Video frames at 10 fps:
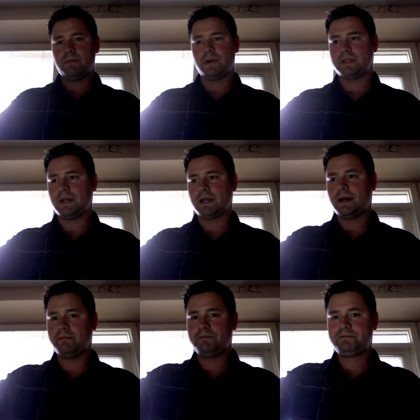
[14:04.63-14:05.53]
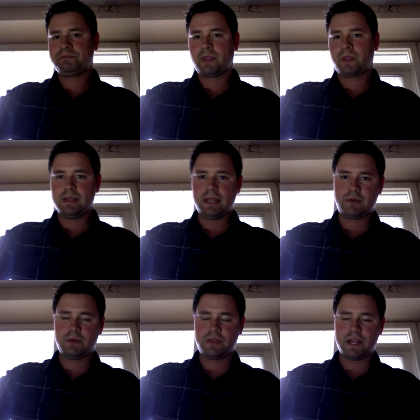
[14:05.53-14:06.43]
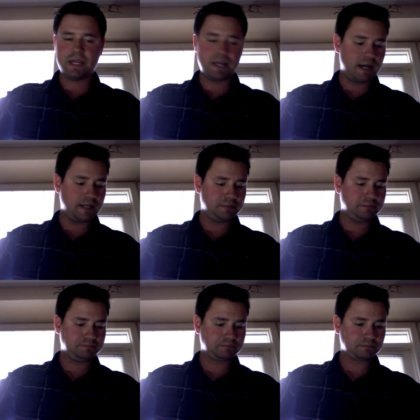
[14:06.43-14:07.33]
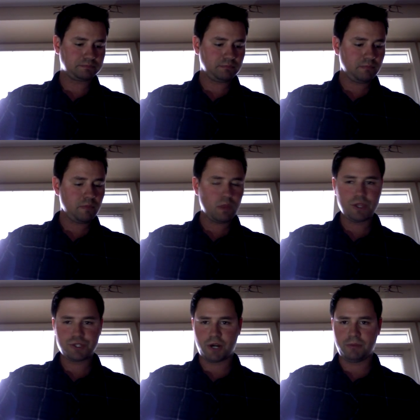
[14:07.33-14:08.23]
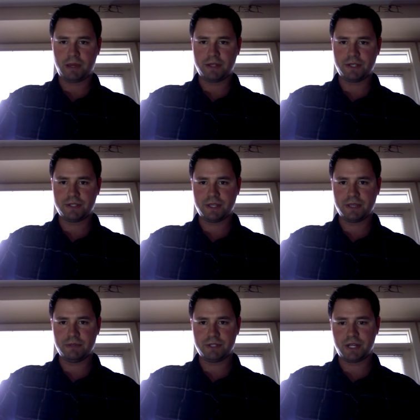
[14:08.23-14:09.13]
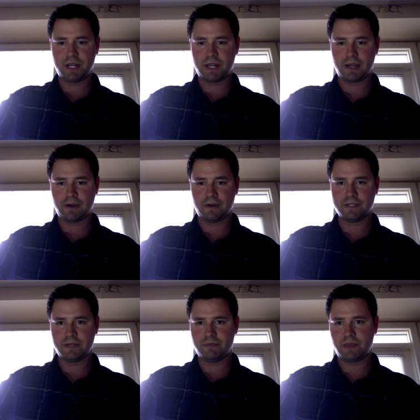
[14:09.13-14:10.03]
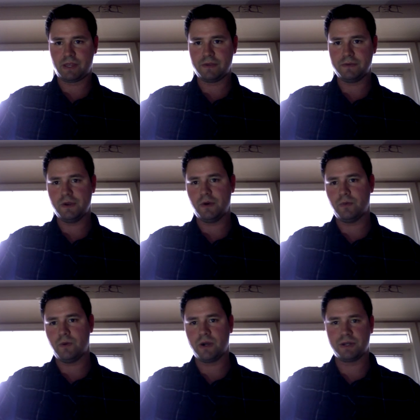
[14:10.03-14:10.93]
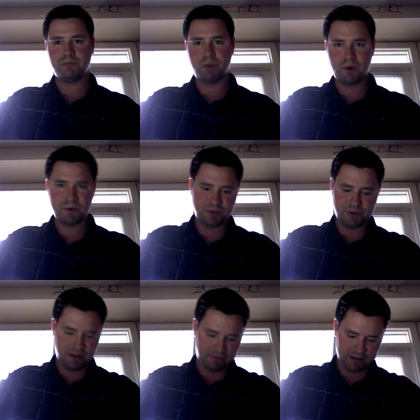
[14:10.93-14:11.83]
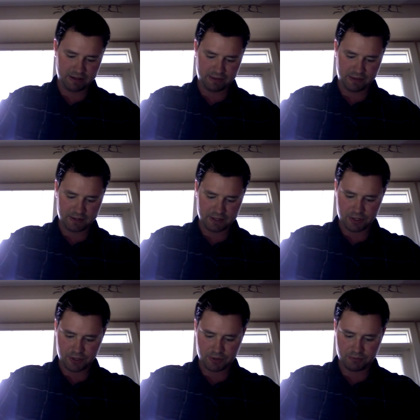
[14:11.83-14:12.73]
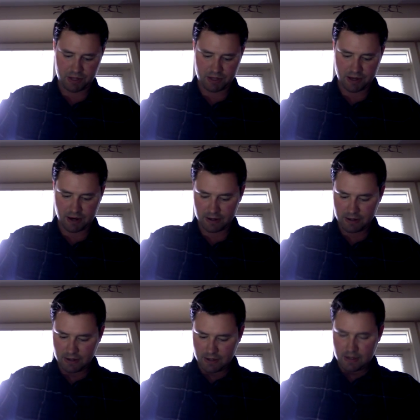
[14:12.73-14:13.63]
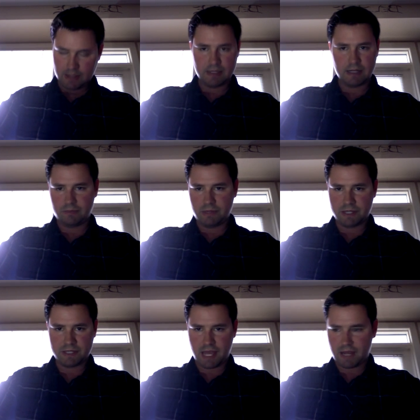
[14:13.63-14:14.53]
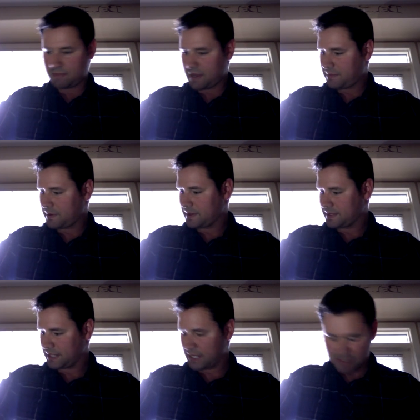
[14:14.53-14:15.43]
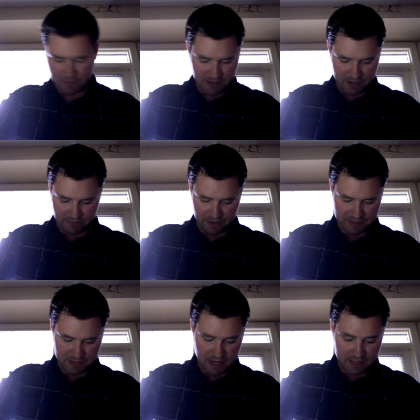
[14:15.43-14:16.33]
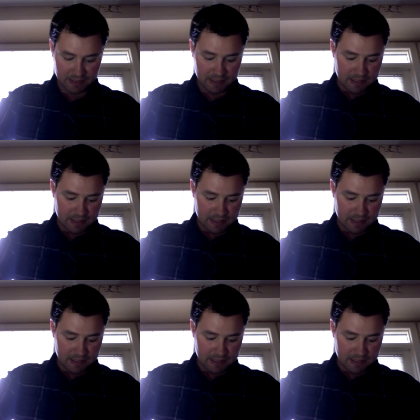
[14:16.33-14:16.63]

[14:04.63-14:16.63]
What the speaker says: But like with any gun, sharp edges in the machining are something you don't want. Burrs are definitely things that shouldn't be there. A little bit of sandpaper is an easy way to fix that.